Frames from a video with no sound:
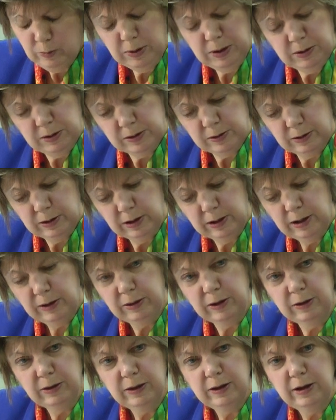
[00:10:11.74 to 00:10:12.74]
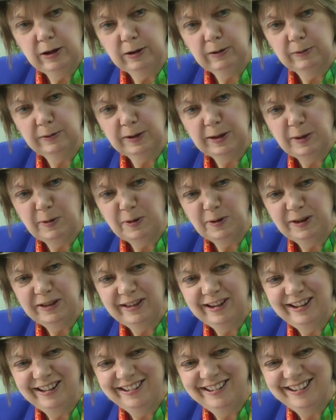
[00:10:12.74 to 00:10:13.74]
you mean he's going to get the thing? Get what
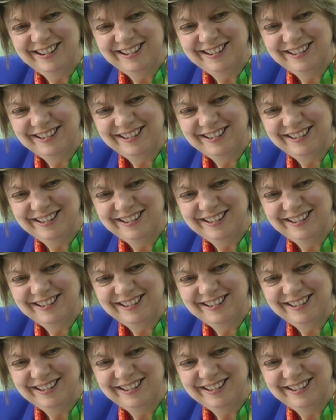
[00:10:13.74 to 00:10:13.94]
thing?